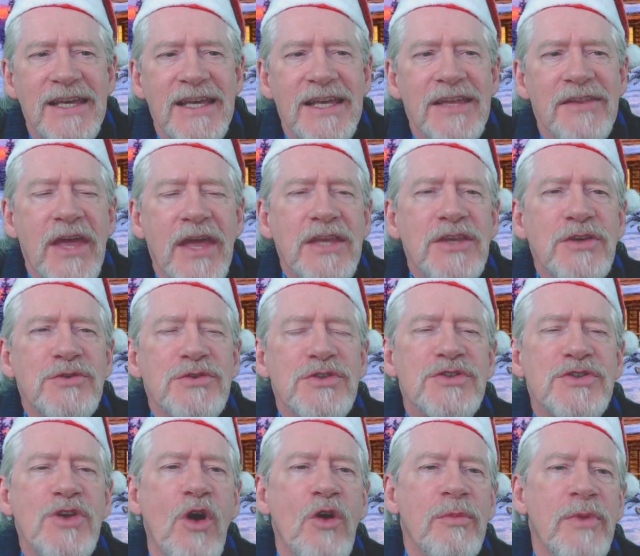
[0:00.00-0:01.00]
Thank you
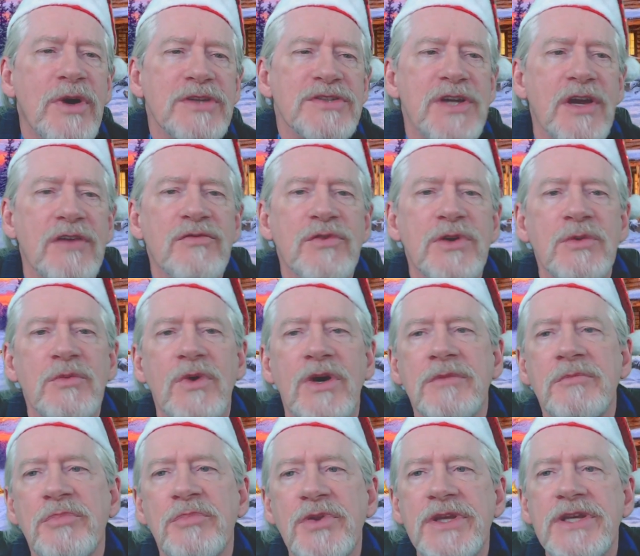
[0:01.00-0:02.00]
so much,
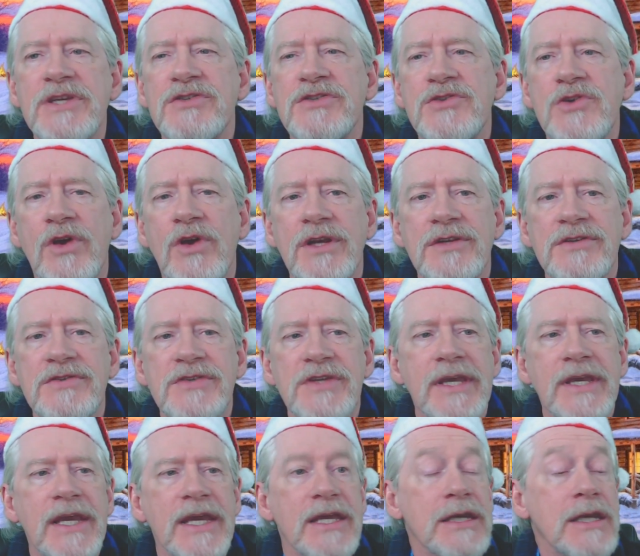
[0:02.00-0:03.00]
everyone. Please join us
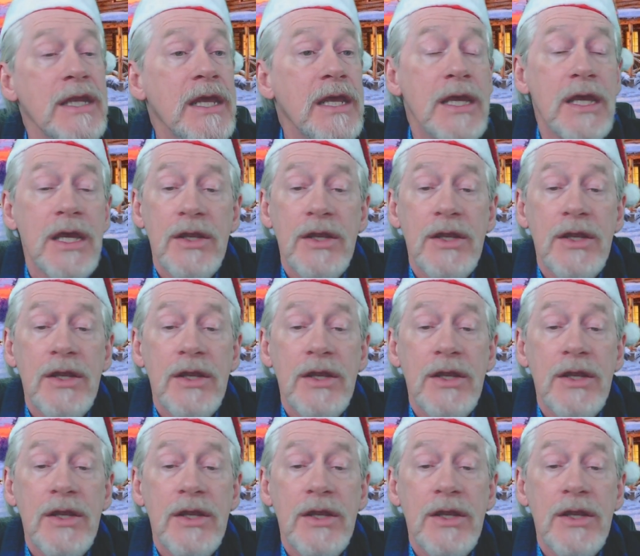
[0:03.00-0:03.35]
again.